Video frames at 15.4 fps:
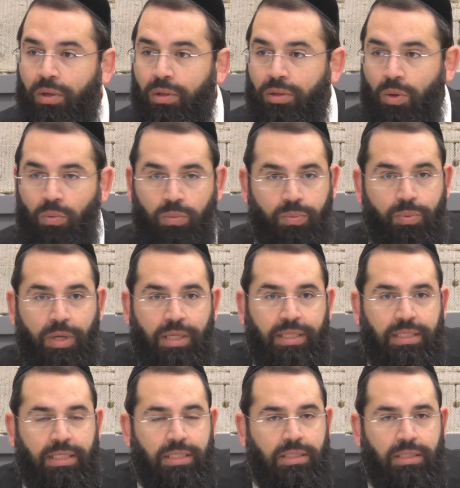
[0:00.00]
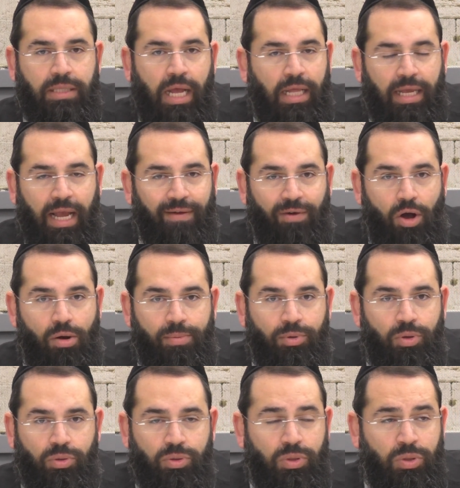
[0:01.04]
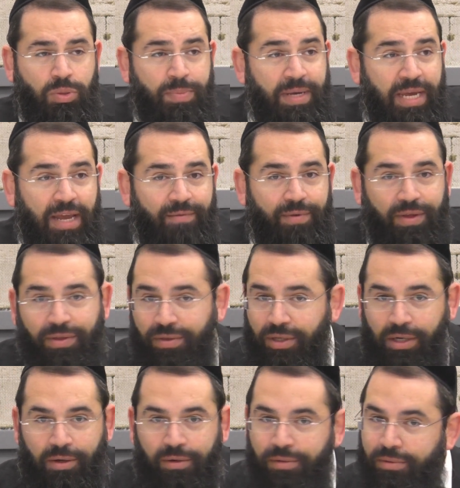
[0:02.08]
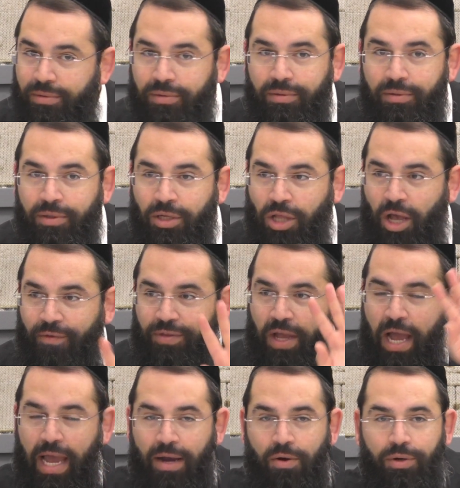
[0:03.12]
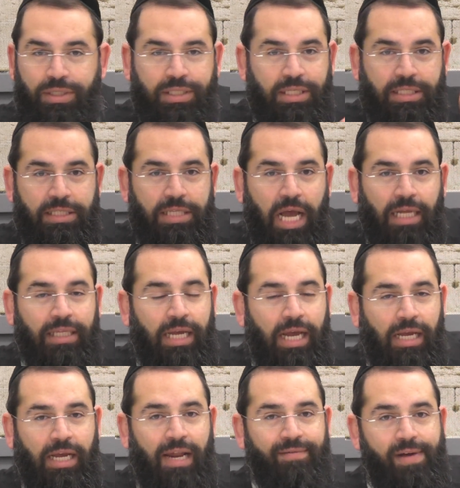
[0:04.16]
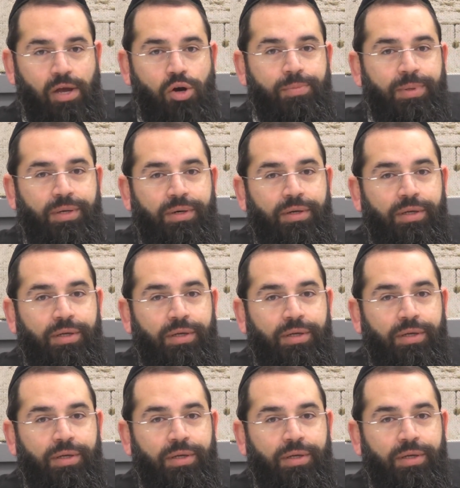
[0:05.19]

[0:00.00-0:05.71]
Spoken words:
So this is not a kal v'chomer to begin with. You know, get off the high horse. This is not a kal v'chomer.